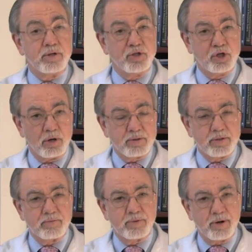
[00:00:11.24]

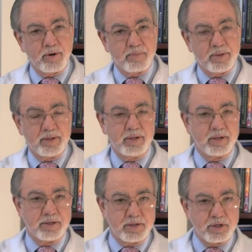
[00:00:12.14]
adjunctive therapy
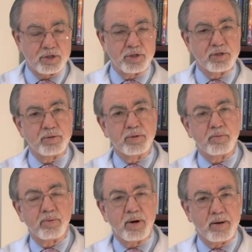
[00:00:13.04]
in addition to
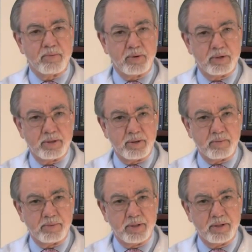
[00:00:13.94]
the primary
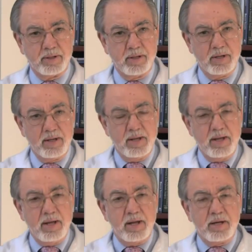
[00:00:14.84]
therapy.
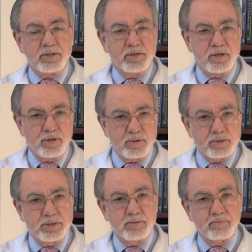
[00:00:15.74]
It's
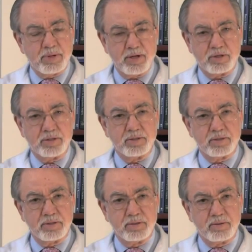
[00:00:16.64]
used in
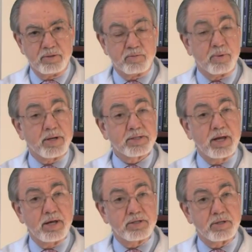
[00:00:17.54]
patients whose breast
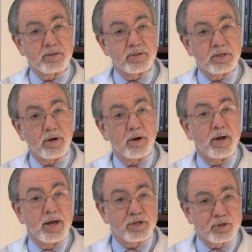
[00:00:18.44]
cancers
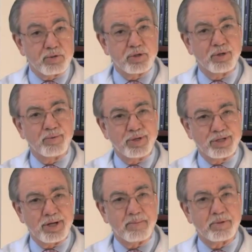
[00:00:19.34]
are estrogen
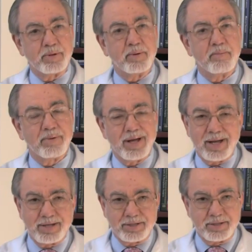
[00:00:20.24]
receptor
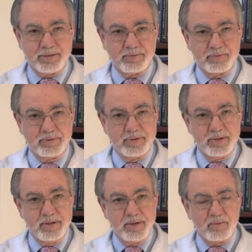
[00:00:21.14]
positive.
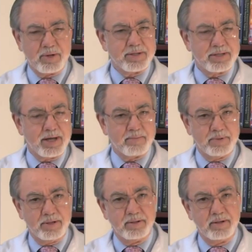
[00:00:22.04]
What does that
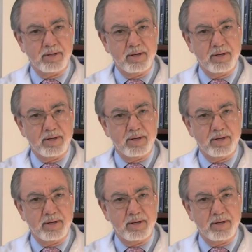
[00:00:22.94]
mean?